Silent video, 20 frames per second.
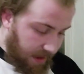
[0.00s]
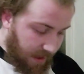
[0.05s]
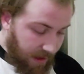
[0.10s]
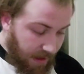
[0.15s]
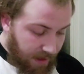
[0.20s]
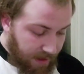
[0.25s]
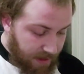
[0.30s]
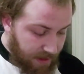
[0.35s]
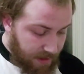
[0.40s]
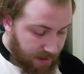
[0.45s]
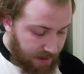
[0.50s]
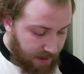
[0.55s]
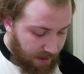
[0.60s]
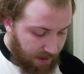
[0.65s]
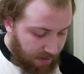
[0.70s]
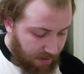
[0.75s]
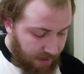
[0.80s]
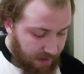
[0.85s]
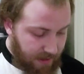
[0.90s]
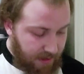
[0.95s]
Yes,
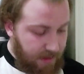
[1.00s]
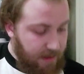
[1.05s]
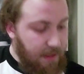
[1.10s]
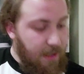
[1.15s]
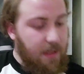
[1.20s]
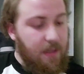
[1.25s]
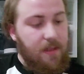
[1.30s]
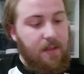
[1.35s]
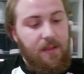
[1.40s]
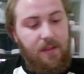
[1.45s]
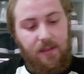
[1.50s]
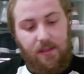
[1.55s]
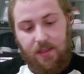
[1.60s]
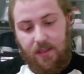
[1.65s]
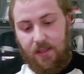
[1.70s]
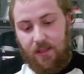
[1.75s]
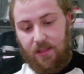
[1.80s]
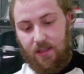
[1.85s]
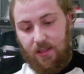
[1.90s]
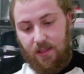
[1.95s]
there is. There's
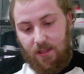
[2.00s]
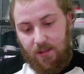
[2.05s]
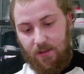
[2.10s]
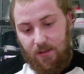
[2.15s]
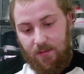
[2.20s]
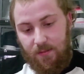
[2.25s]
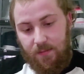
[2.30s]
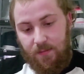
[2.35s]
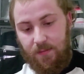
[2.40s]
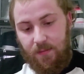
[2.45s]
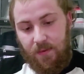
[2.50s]
this little,